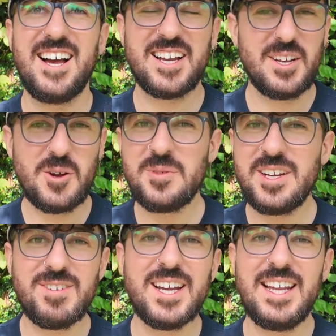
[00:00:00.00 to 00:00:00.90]
I can
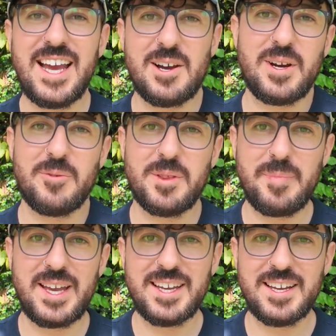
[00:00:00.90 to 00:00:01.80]
only really get away
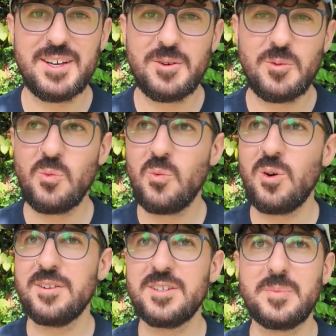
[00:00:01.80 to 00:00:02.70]
with baiting one